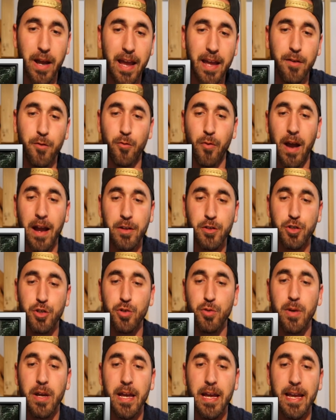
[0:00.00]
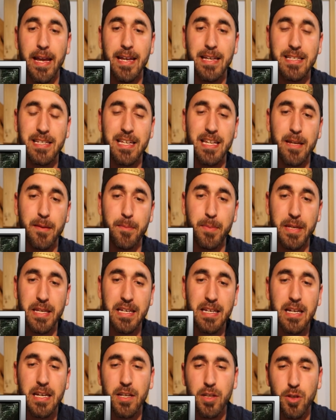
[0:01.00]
and Raichu is gonna be